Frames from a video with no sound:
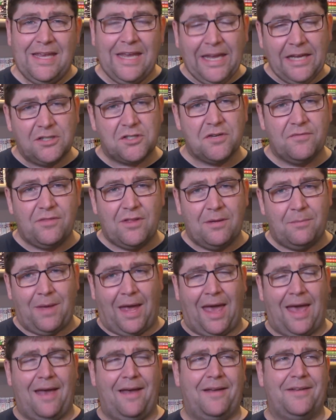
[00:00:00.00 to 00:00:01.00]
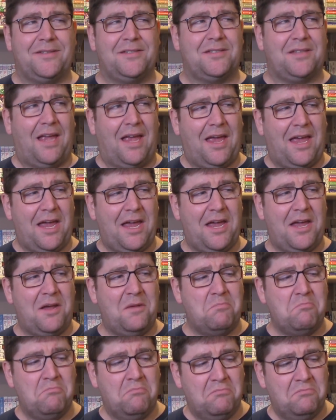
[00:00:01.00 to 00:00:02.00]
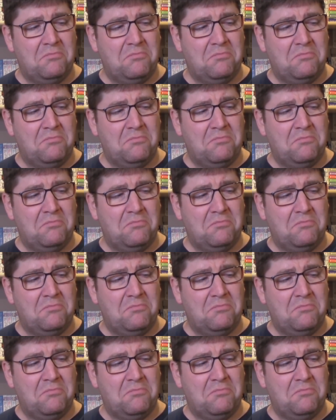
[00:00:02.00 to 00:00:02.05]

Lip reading: Each of them has a